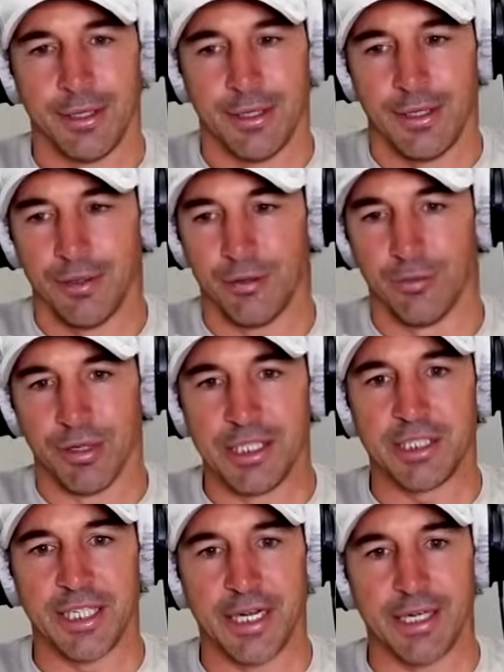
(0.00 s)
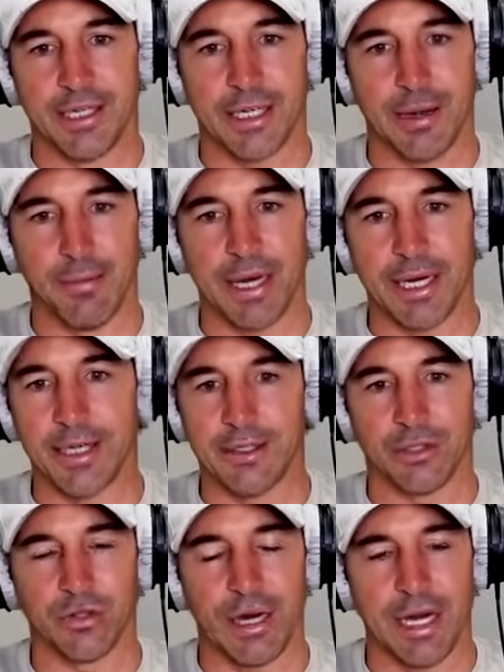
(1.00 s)
He'll reset, come back into
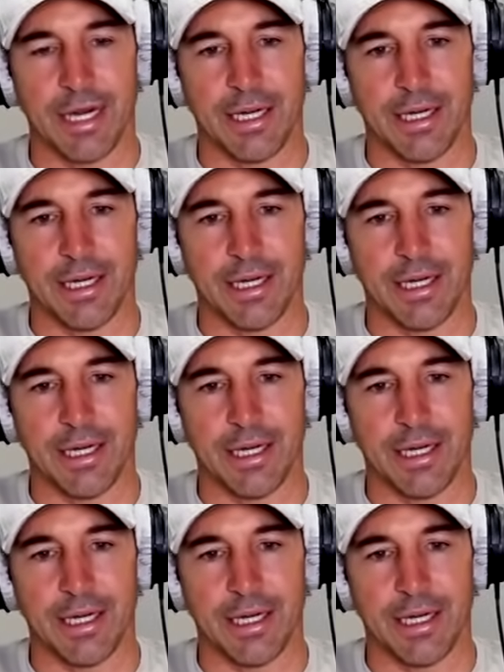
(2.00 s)
training,